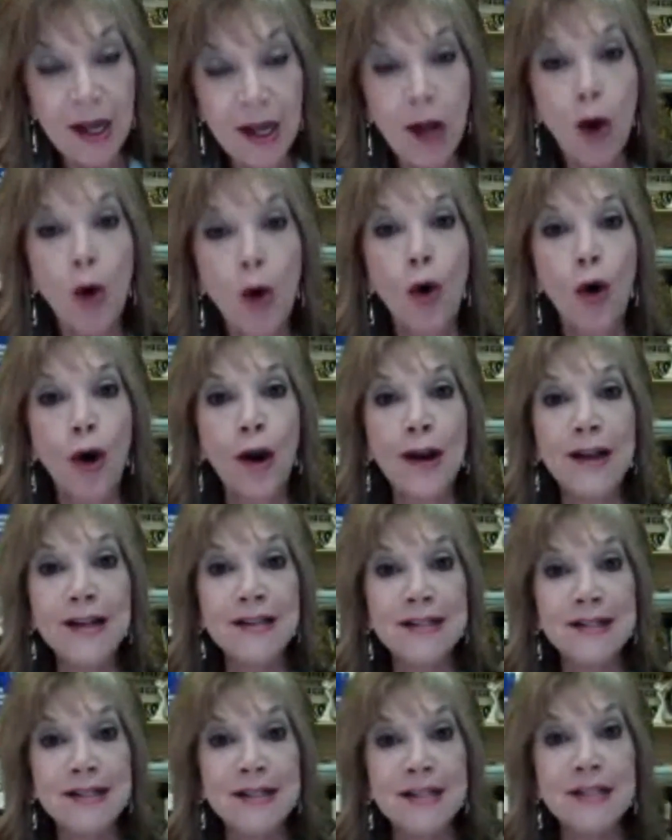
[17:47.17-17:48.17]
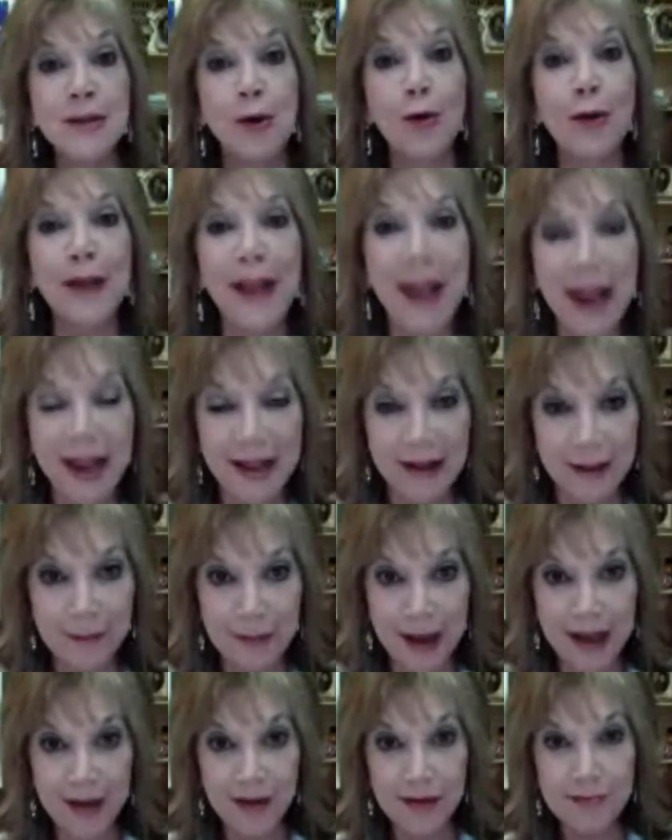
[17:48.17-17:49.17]
Or is this okay? Am
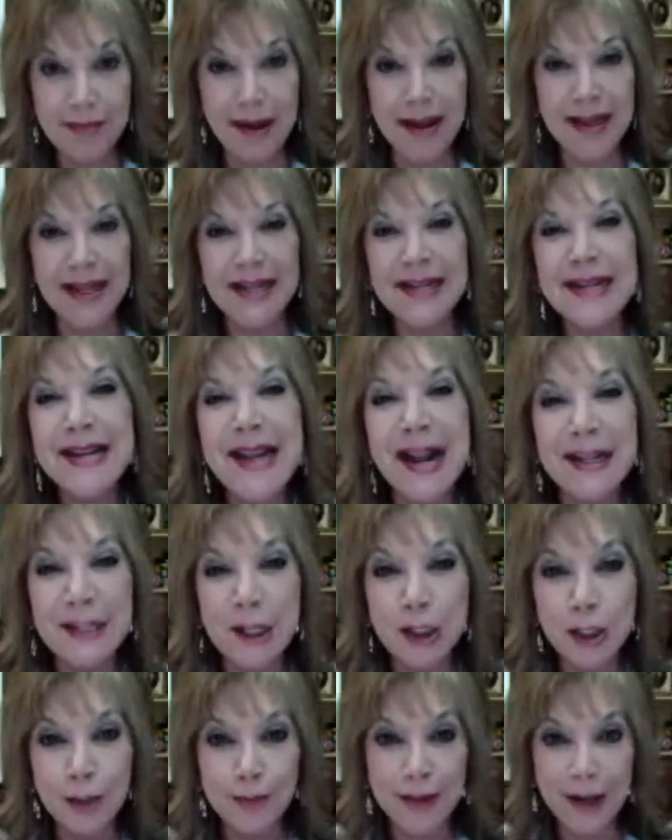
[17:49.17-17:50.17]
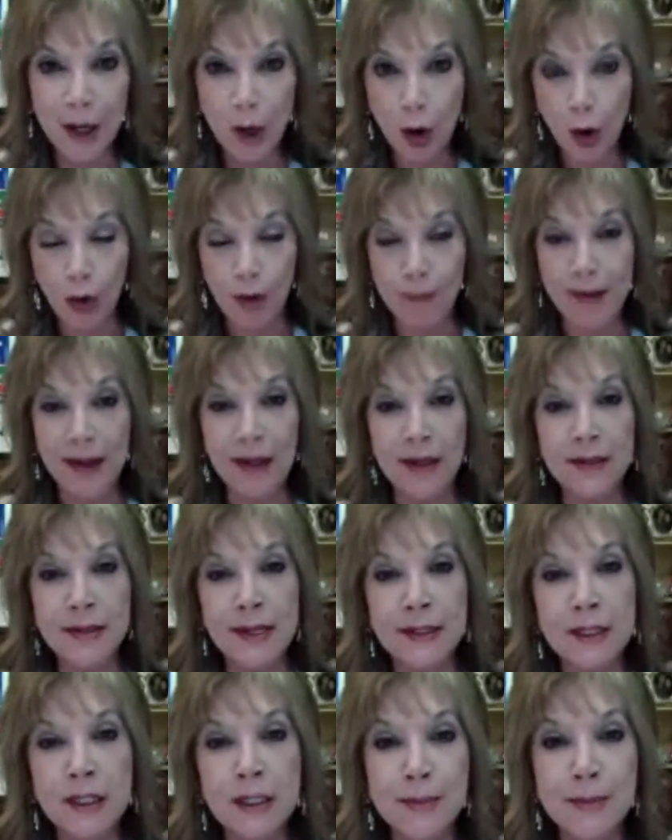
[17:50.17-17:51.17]
I am I connected to my goal? Am I
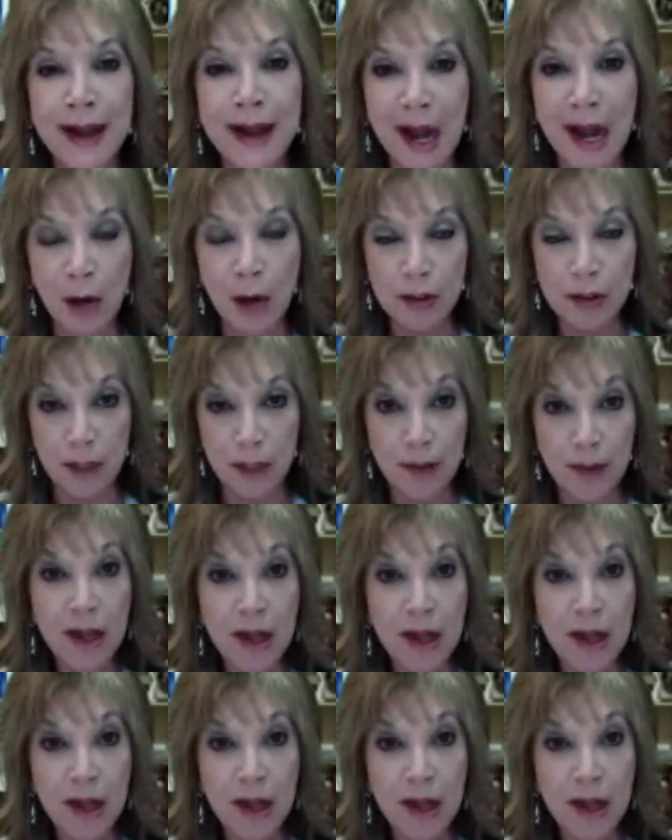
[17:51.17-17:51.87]
connected to my outcome?